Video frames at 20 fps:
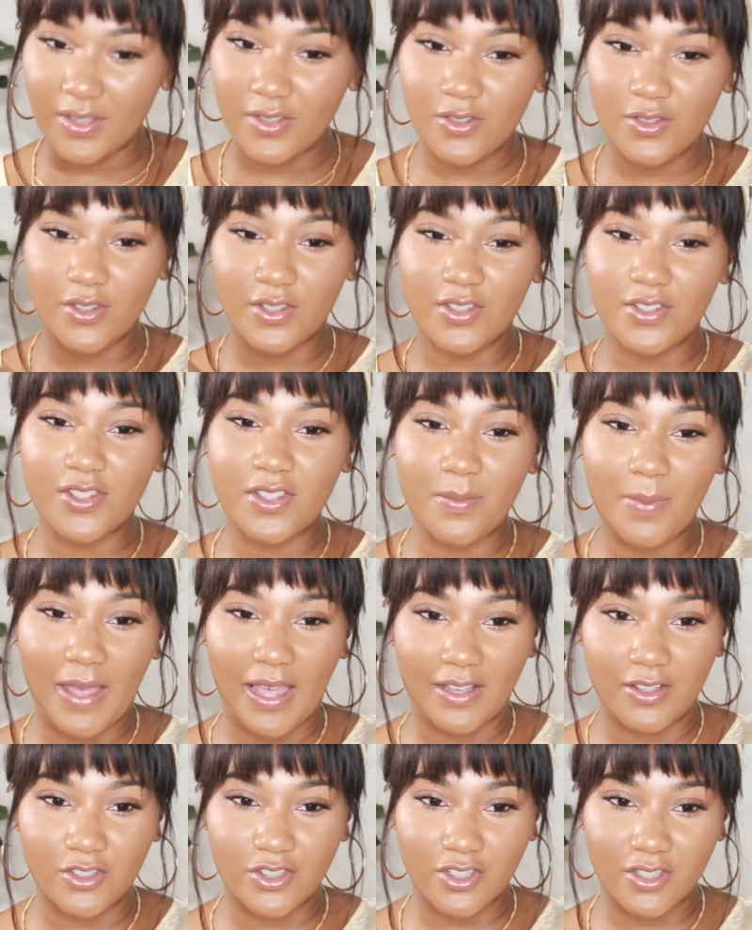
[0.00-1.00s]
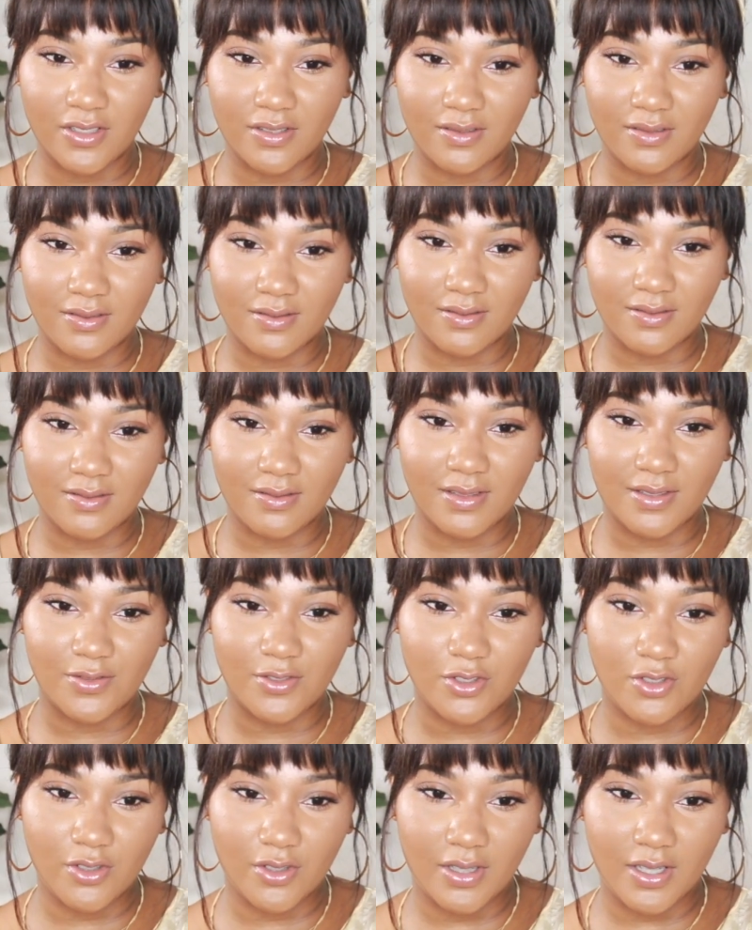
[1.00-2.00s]
So this is the packaging
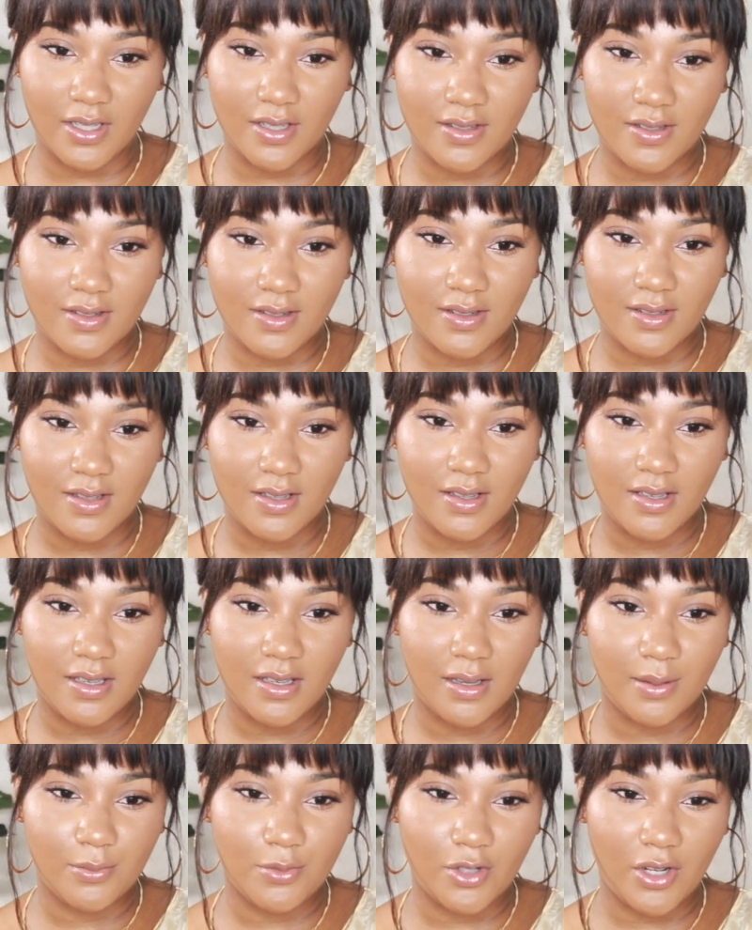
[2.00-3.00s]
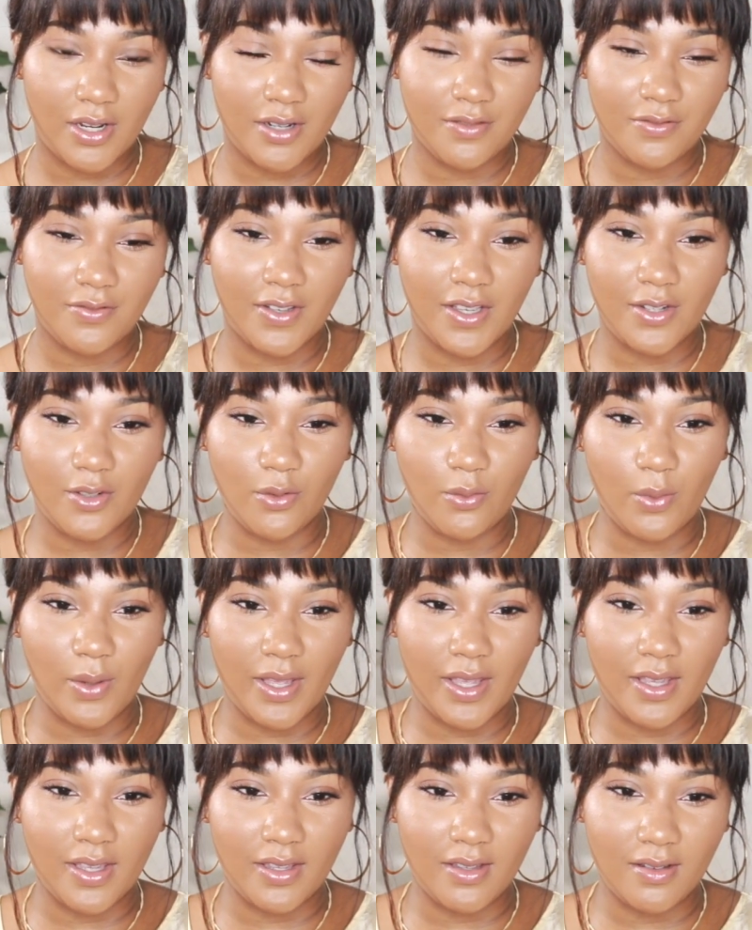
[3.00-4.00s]
to show you guys. I'm trying to find a
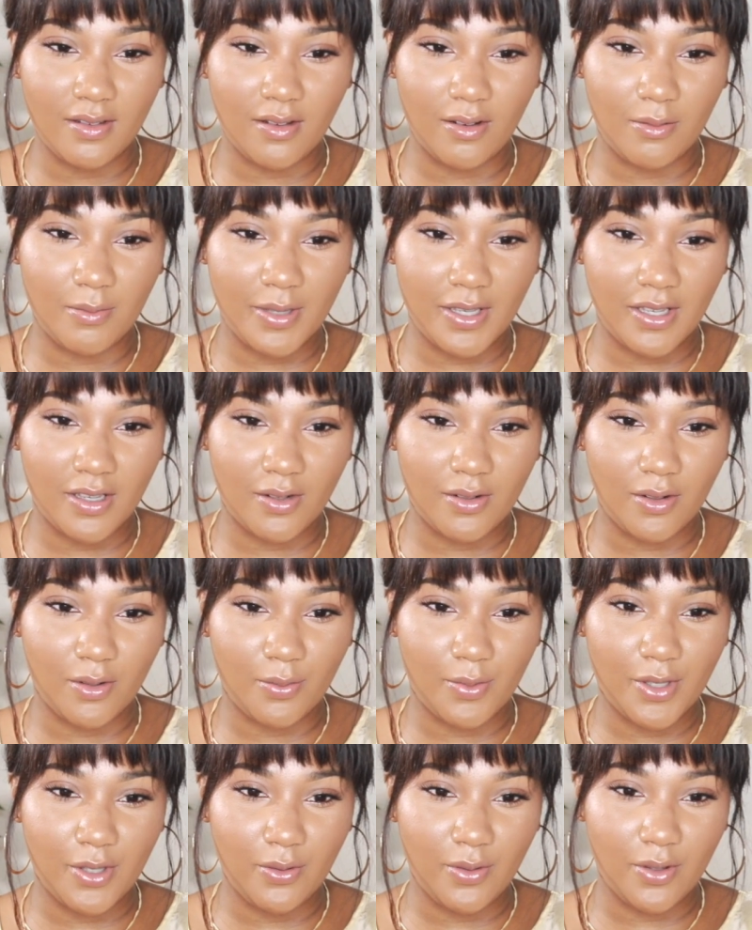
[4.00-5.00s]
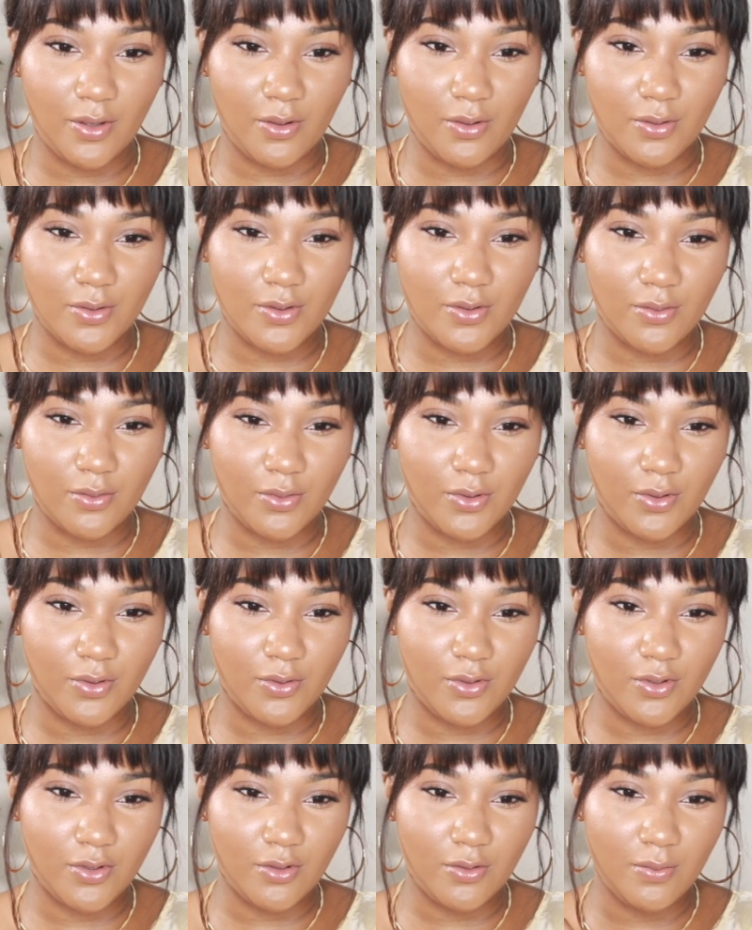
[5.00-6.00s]
way. Oh my god, are we going old school
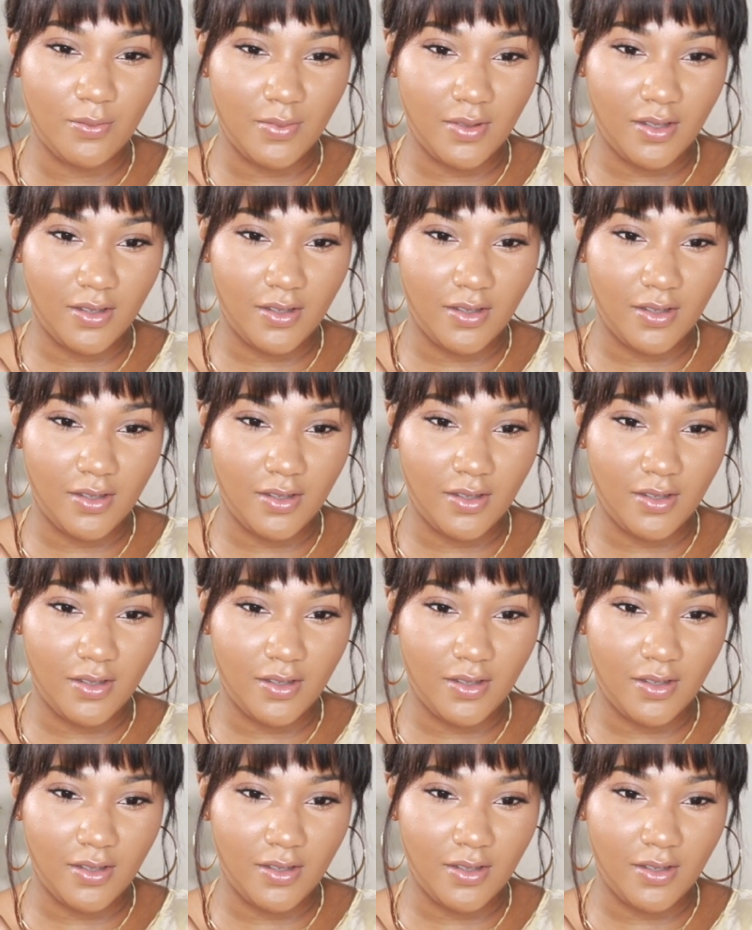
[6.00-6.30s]
YouTube?